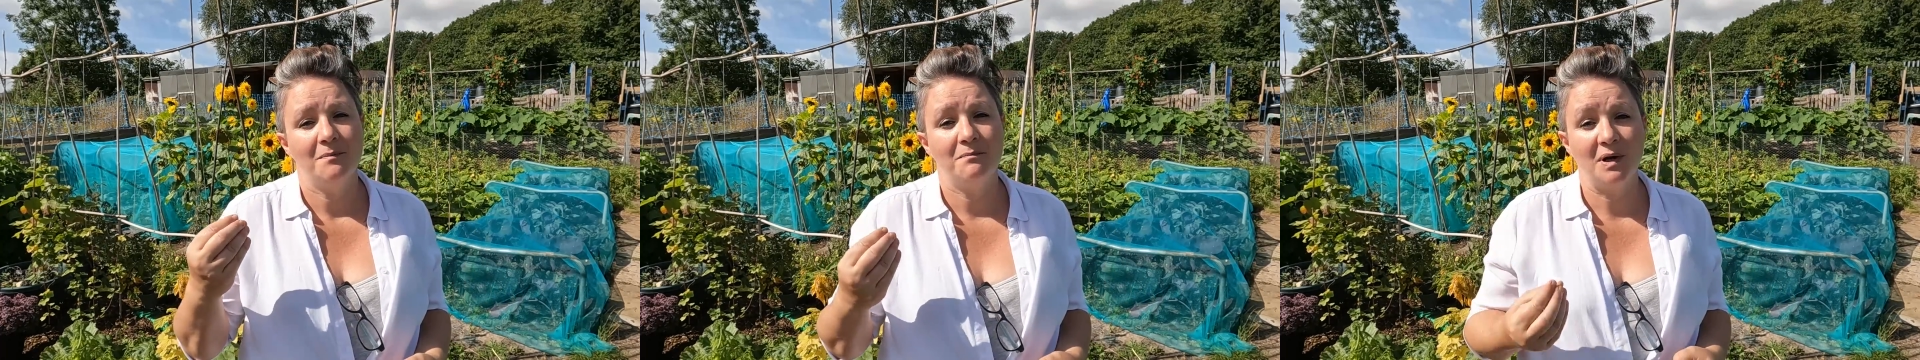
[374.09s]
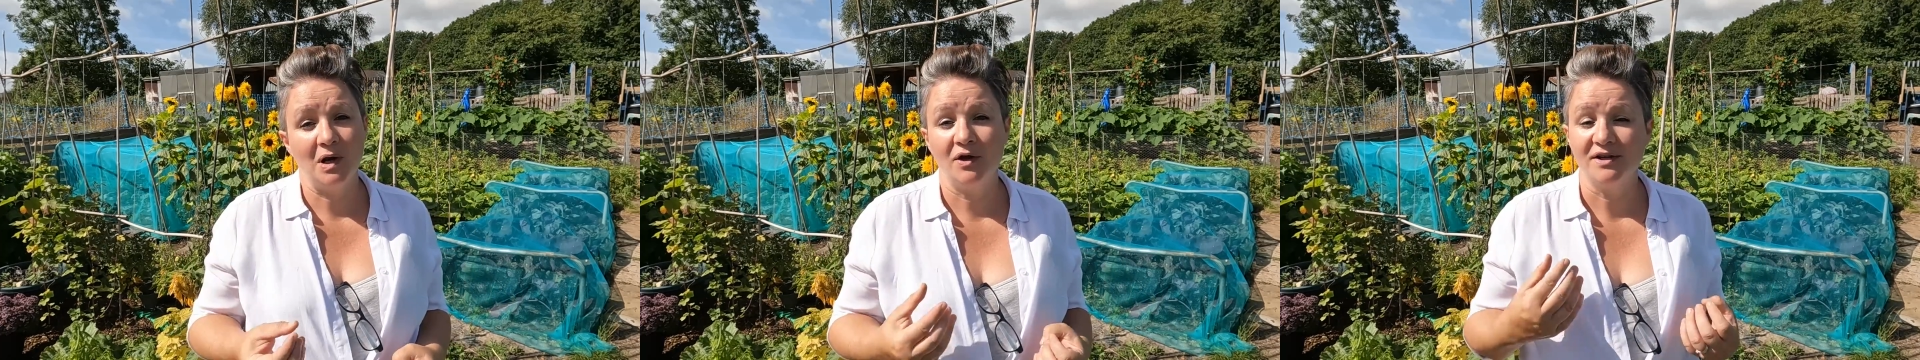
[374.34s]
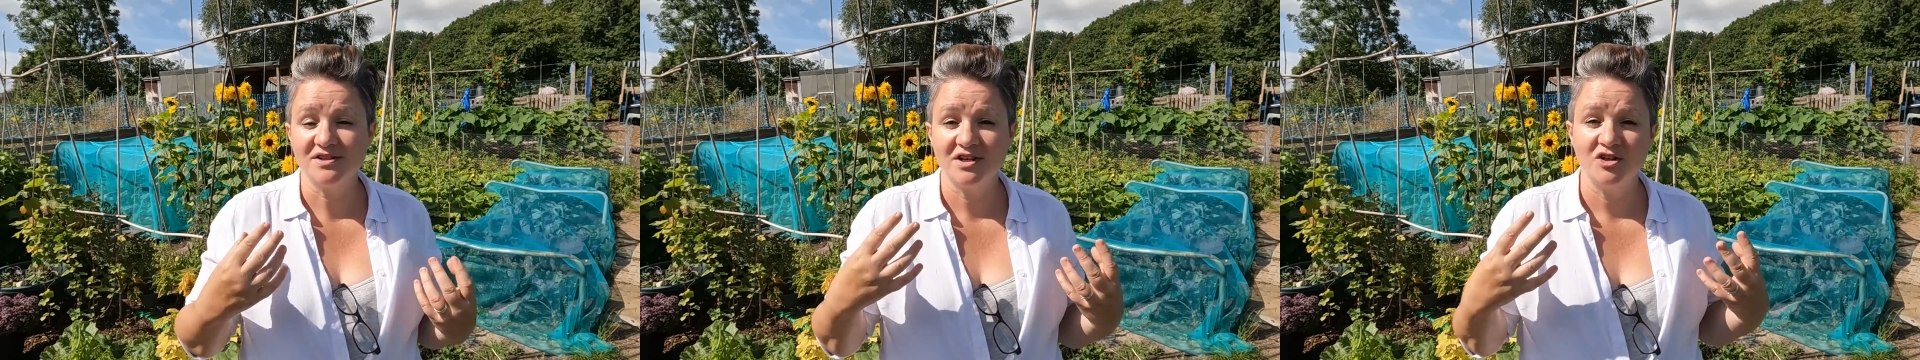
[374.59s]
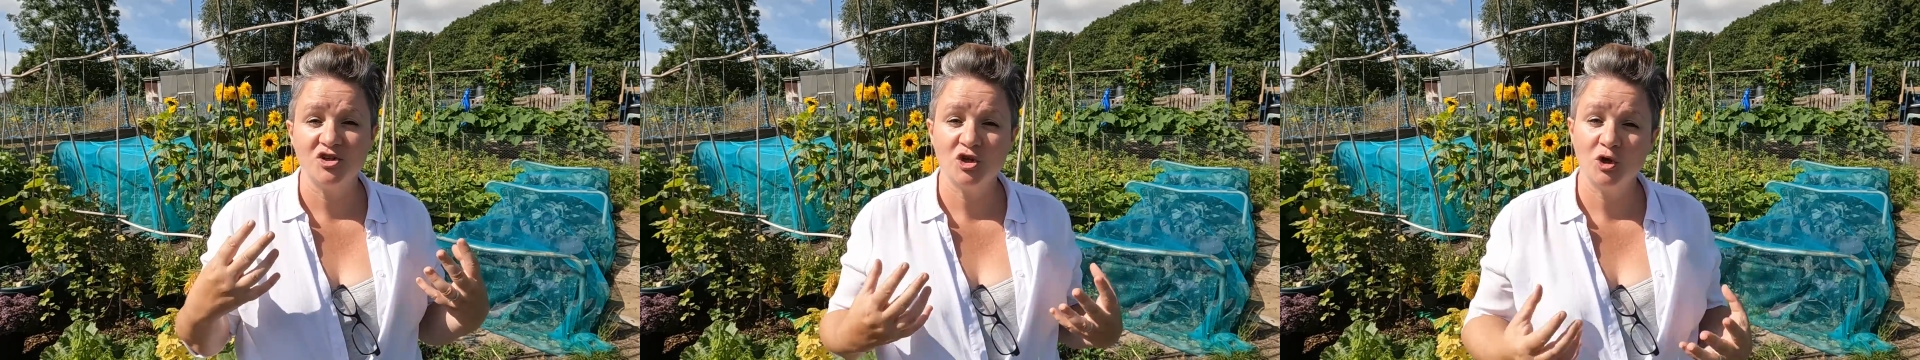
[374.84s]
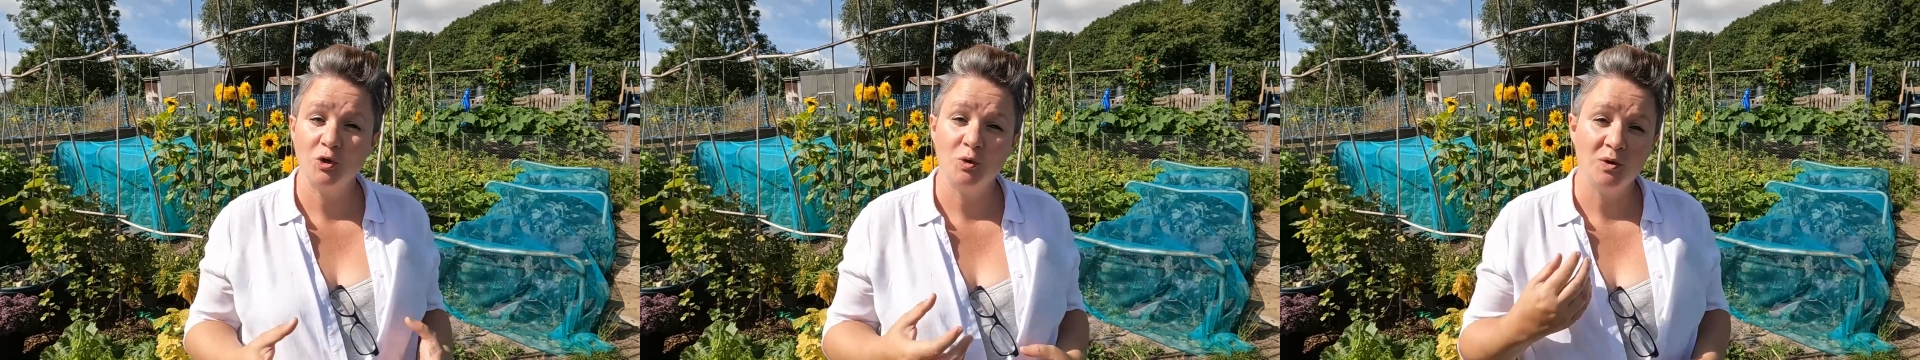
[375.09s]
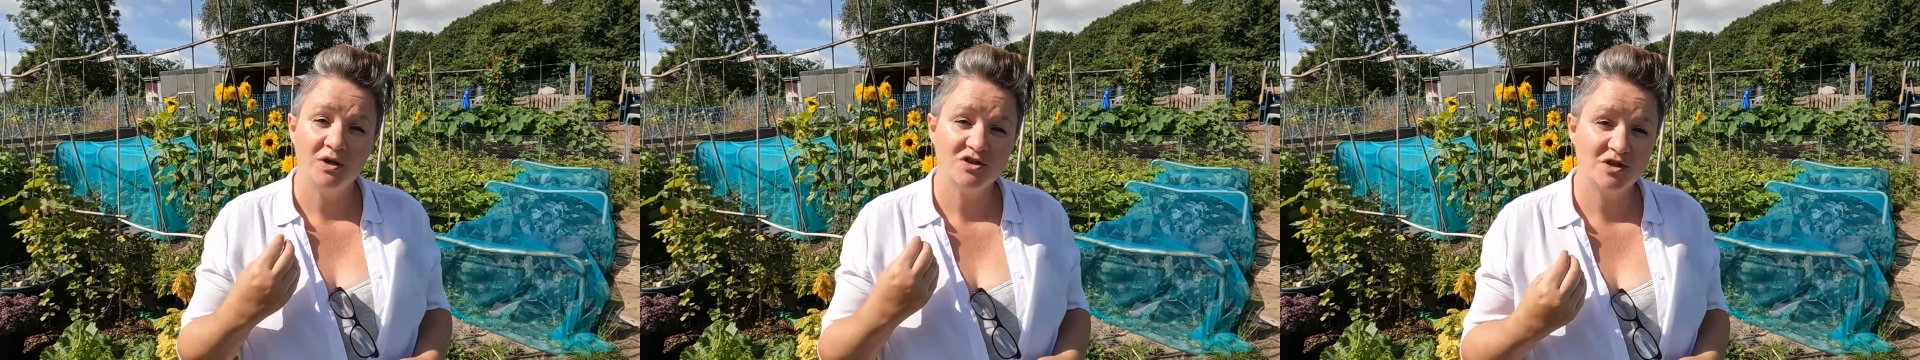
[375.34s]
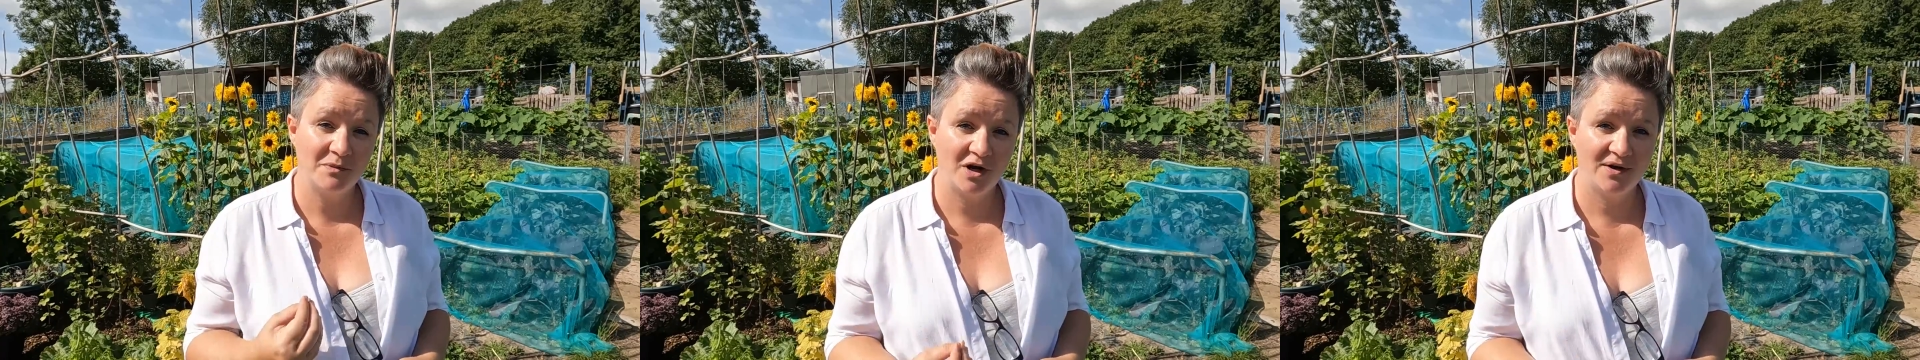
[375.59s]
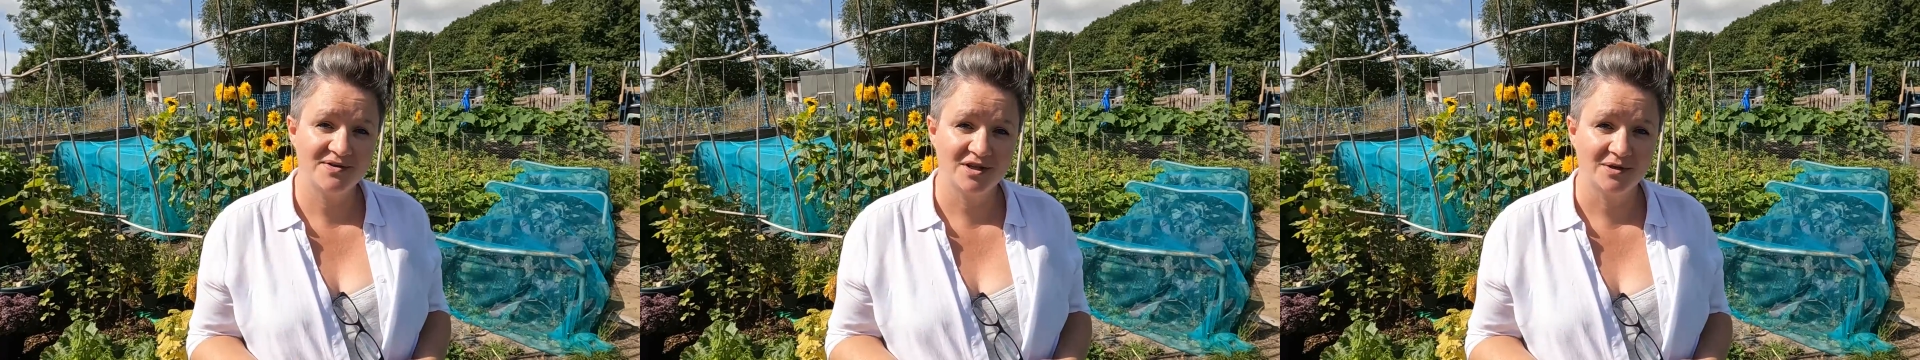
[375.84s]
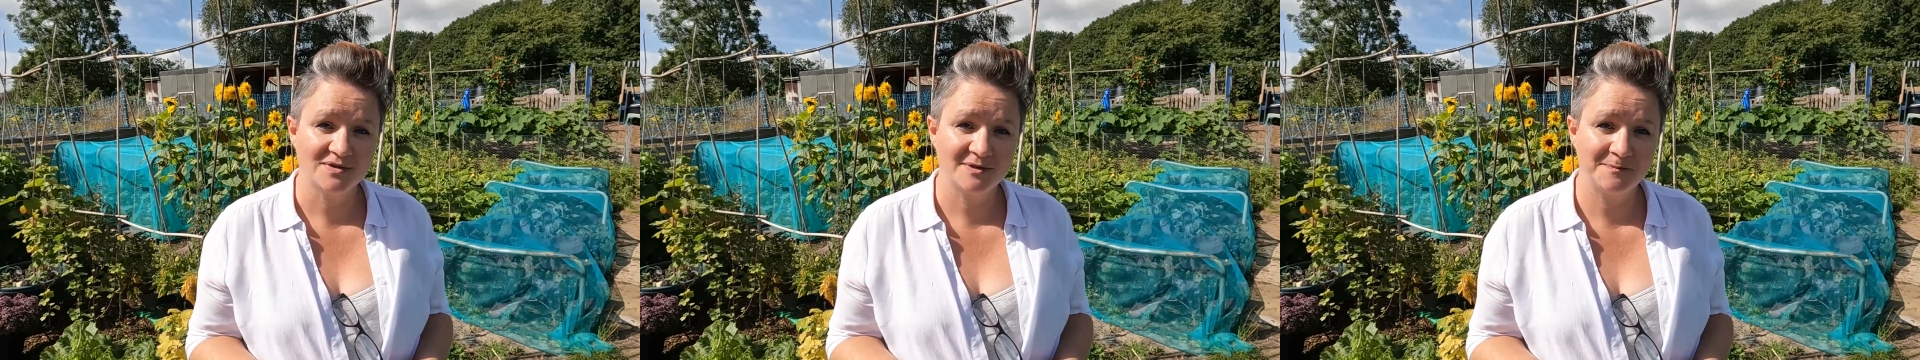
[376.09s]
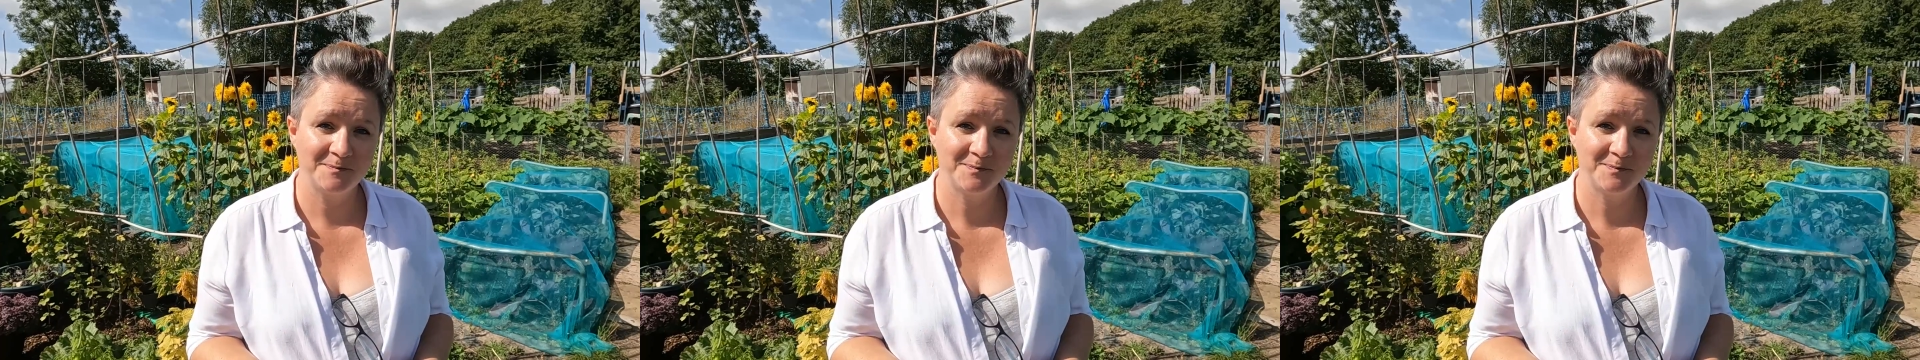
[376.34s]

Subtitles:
blight to tomatoes.